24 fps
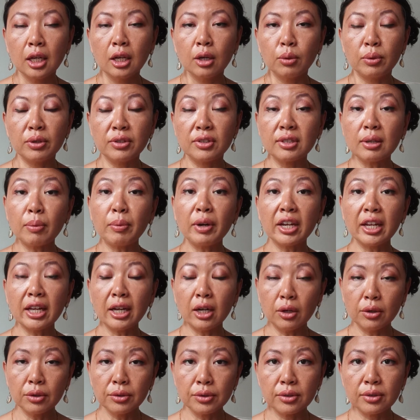with someone
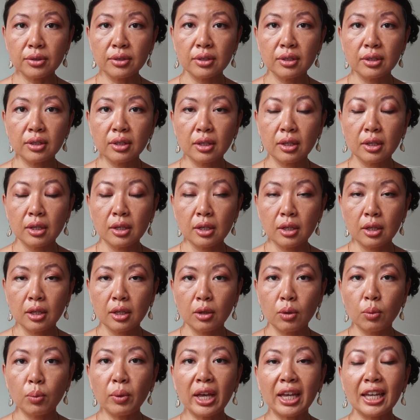else
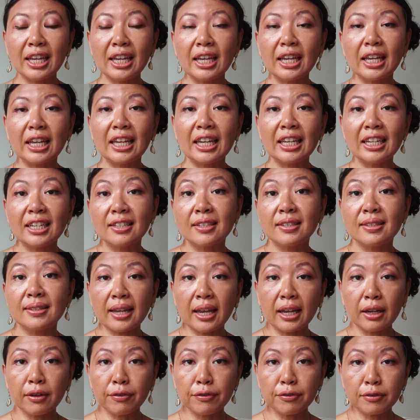where it is
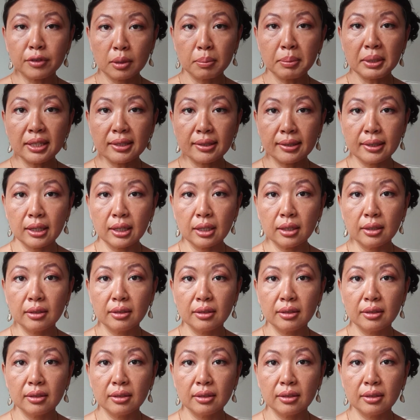safe to be seen.